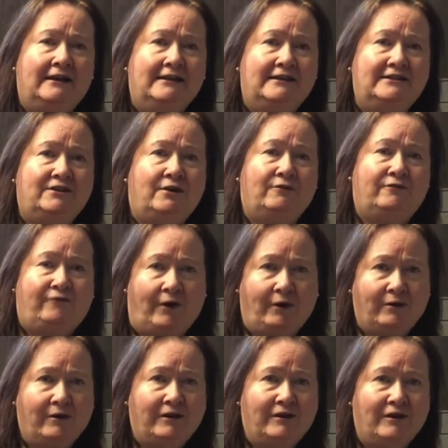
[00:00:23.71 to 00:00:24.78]
So
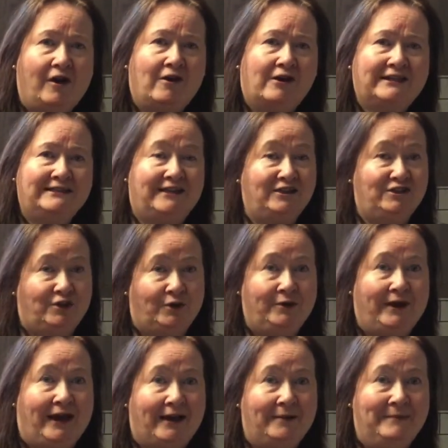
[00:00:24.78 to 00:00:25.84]
follow along as I show you
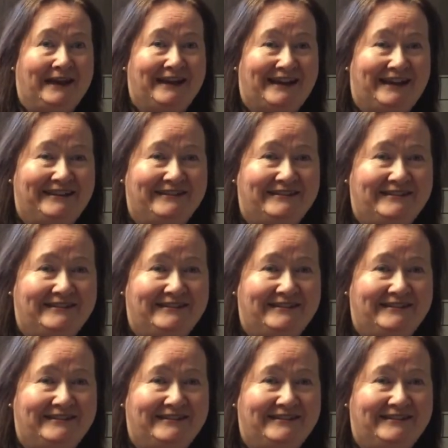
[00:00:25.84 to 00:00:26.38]
how to make it.